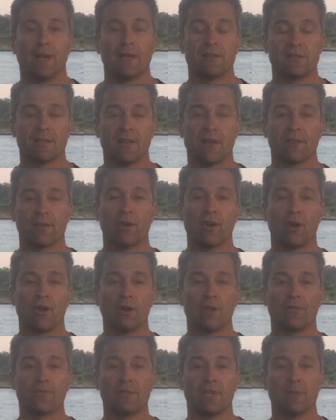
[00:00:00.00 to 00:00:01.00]
It's another
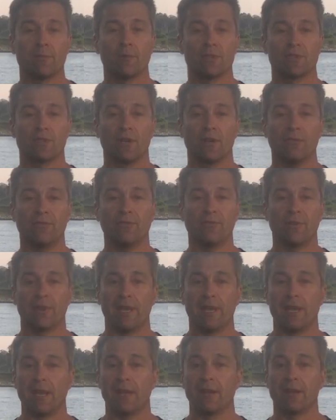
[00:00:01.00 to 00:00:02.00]
goal I've set myself,
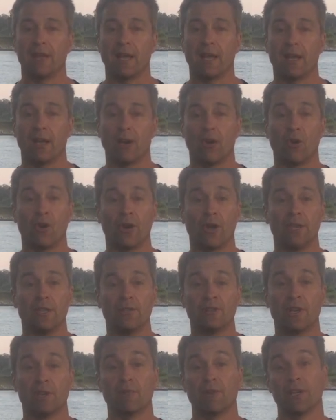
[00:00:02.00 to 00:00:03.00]
and I
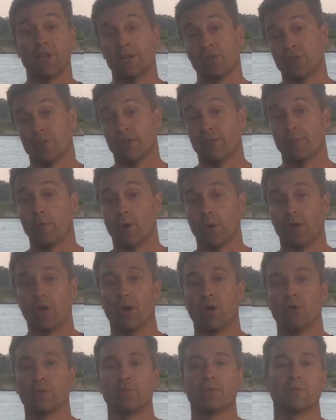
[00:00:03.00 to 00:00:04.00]
generally achieve my
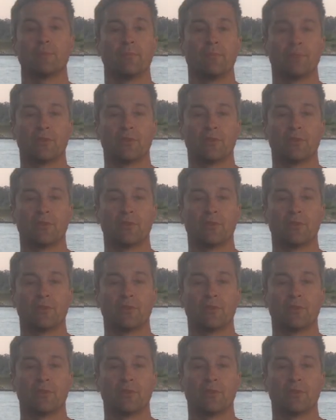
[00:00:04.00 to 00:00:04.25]
goals.